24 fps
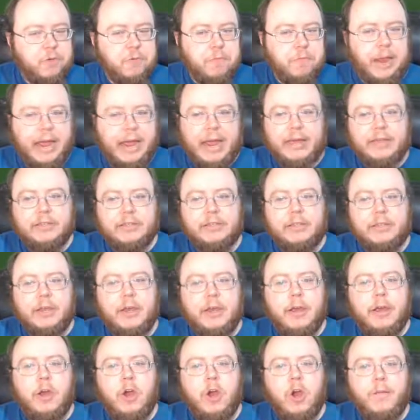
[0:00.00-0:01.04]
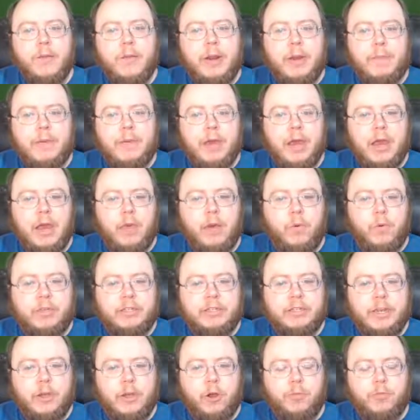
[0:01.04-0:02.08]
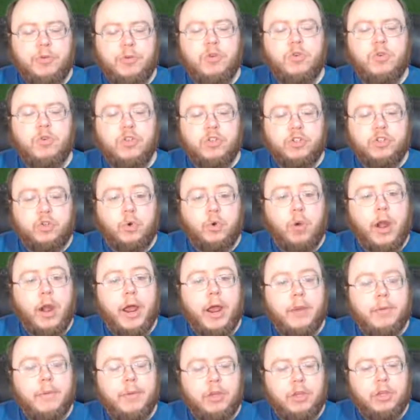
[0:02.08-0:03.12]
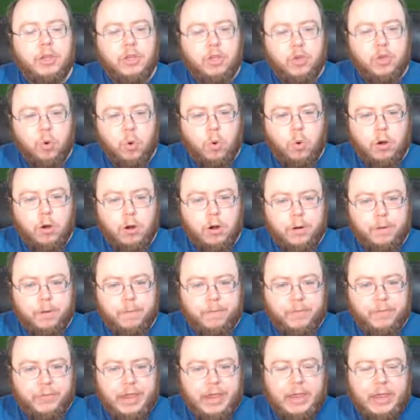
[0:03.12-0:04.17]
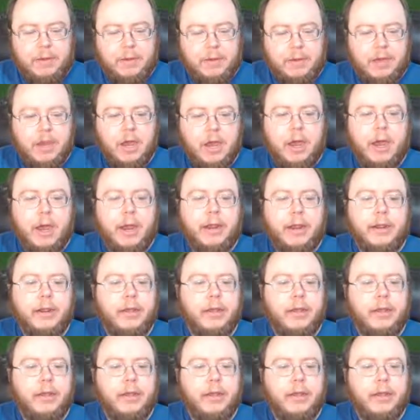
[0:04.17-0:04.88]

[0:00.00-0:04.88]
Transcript: past, OpenAPI wants to help you describe your API